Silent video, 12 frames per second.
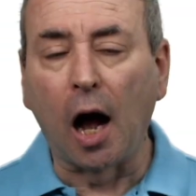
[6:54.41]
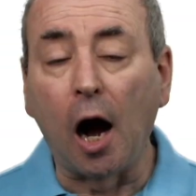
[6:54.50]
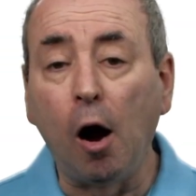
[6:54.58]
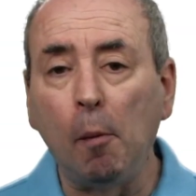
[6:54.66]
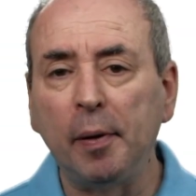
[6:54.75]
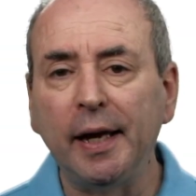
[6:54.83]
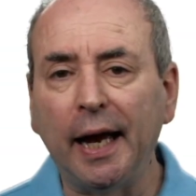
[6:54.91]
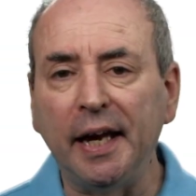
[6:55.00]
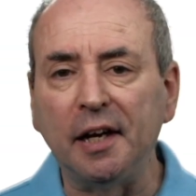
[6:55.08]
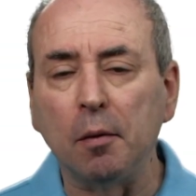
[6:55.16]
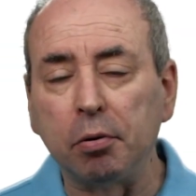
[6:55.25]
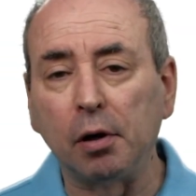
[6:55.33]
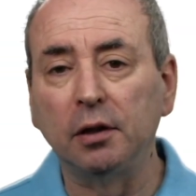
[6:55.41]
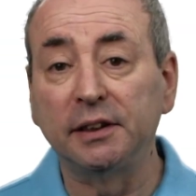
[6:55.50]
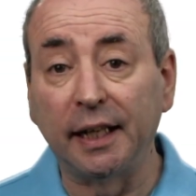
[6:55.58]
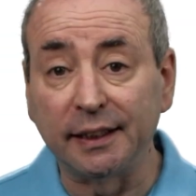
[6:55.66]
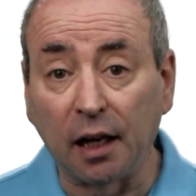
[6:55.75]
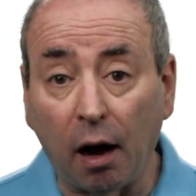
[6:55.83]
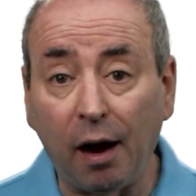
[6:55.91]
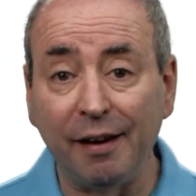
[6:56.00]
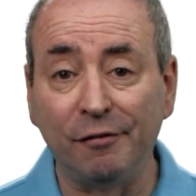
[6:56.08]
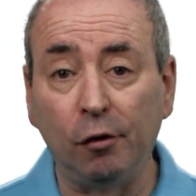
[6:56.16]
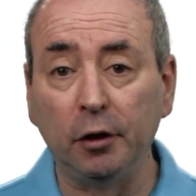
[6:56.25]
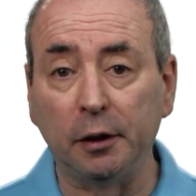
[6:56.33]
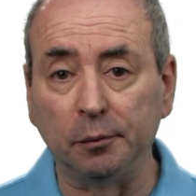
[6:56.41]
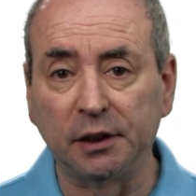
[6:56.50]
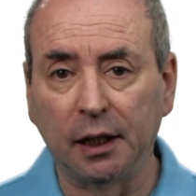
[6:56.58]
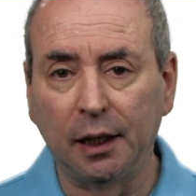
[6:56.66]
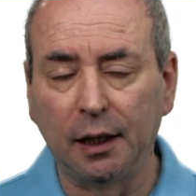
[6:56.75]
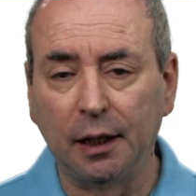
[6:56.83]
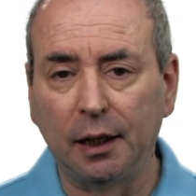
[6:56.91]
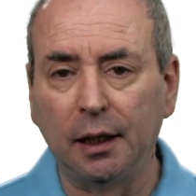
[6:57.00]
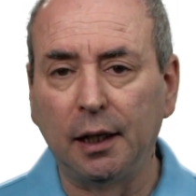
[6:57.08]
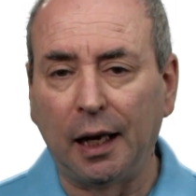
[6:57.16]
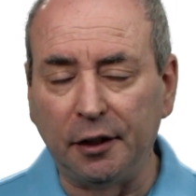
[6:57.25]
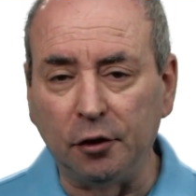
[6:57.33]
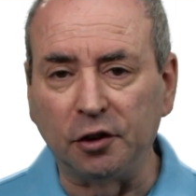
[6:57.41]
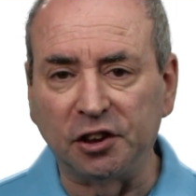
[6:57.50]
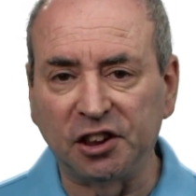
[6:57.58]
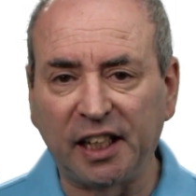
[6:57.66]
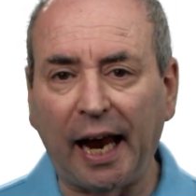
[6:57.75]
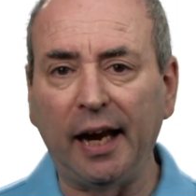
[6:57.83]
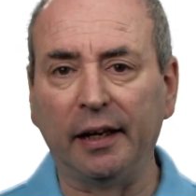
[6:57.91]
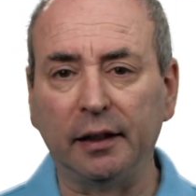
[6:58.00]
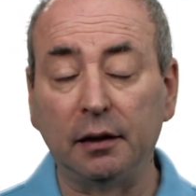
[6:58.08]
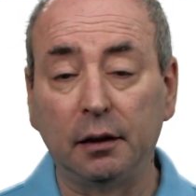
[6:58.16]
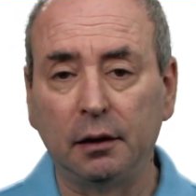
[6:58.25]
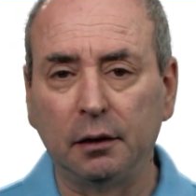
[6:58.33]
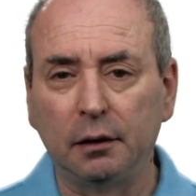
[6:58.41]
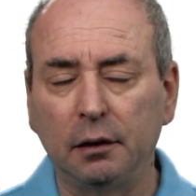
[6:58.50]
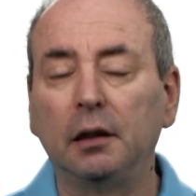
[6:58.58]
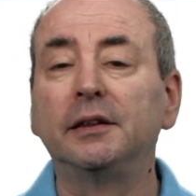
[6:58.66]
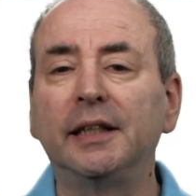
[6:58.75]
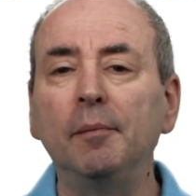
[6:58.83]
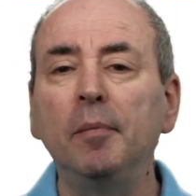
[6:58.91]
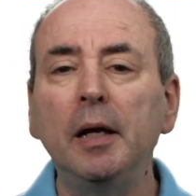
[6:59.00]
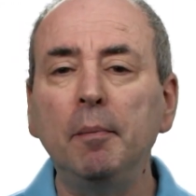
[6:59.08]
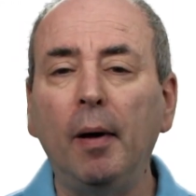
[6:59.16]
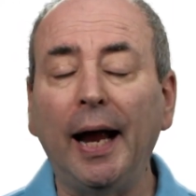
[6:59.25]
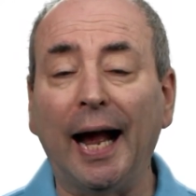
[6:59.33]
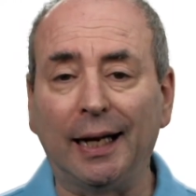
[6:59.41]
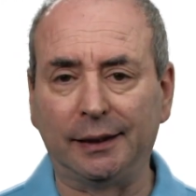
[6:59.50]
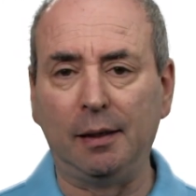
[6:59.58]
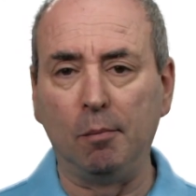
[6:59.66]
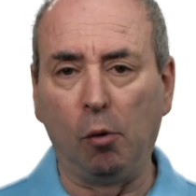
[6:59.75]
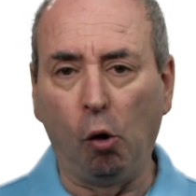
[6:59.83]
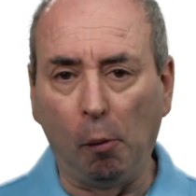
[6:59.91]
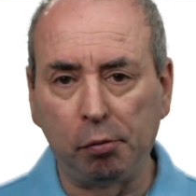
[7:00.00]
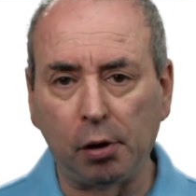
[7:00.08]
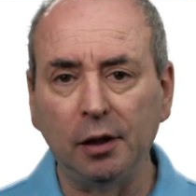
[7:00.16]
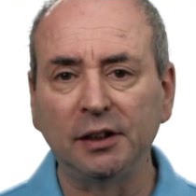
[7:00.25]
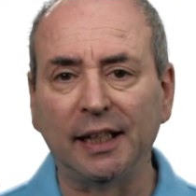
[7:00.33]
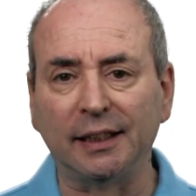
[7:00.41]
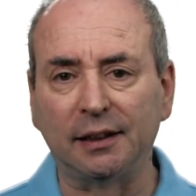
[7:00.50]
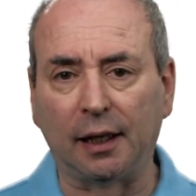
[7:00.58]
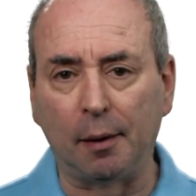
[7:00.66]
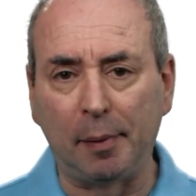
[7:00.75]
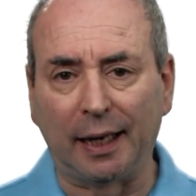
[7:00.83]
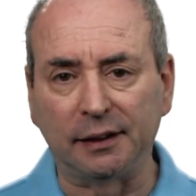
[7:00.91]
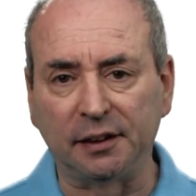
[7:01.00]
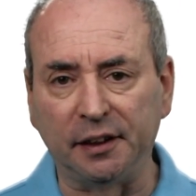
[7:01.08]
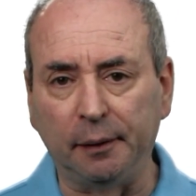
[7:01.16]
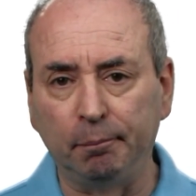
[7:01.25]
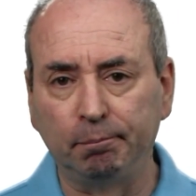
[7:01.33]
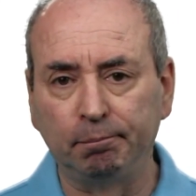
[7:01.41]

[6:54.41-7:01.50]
RPA can process high volumes, and you can scale it simply by adding more processor capacity.